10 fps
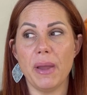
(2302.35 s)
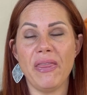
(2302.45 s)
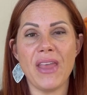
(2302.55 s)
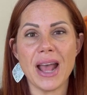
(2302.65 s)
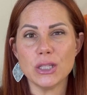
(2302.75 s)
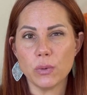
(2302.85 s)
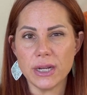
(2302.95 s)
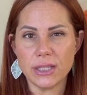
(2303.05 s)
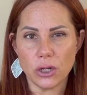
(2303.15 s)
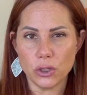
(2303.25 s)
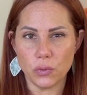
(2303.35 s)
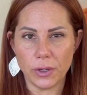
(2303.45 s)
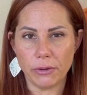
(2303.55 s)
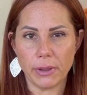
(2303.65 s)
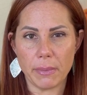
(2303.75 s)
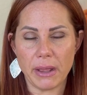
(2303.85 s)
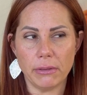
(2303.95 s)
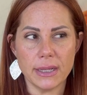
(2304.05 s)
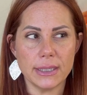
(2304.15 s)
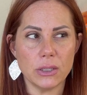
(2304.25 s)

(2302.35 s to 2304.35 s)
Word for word: And that's where I start dwindling my list.